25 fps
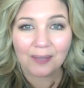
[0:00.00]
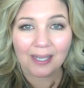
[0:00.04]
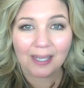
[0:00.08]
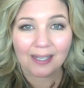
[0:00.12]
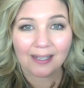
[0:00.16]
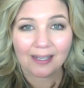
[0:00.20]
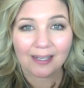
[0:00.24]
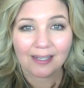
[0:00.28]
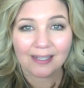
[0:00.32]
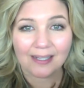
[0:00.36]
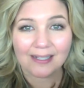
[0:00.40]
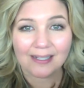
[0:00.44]

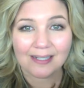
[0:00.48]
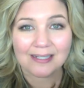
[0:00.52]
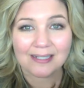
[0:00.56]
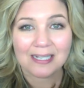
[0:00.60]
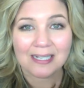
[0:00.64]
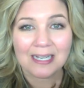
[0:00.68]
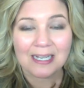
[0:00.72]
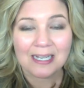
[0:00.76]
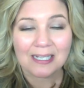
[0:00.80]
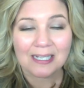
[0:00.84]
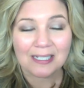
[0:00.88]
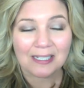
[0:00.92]
And,
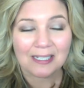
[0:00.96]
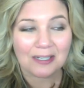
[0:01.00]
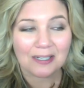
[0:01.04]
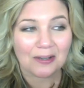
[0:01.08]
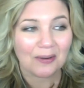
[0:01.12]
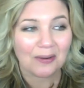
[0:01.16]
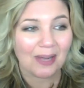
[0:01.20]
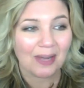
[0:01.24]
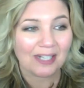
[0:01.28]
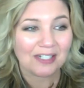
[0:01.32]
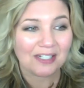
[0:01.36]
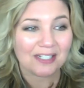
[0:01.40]

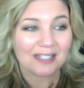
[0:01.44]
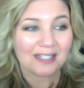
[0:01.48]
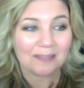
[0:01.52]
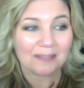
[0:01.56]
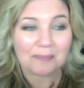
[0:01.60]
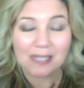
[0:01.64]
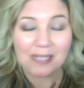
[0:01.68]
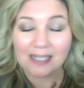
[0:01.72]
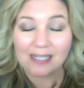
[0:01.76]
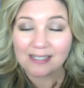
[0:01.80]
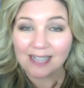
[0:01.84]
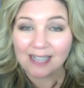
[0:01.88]
I just
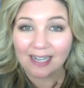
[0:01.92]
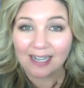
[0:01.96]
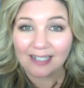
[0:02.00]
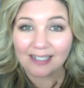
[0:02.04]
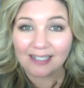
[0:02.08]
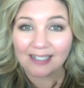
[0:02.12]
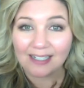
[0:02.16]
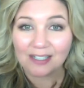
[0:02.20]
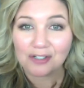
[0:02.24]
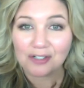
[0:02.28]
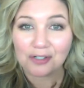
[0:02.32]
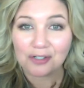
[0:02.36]
am
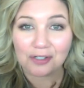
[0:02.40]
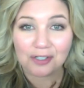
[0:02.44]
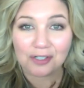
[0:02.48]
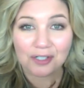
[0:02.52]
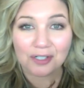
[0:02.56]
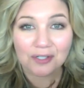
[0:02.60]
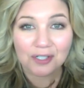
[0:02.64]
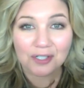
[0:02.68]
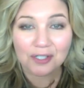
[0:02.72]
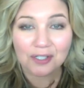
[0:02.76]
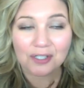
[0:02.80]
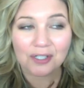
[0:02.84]
excited to
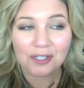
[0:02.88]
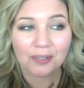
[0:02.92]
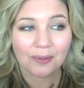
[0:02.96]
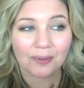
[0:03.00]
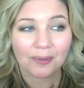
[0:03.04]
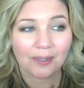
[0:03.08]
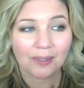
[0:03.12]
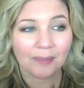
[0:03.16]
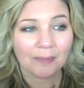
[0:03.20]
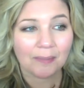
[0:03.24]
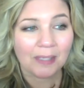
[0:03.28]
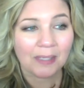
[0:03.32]
introduce you to
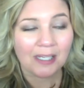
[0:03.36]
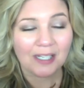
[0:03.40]
him.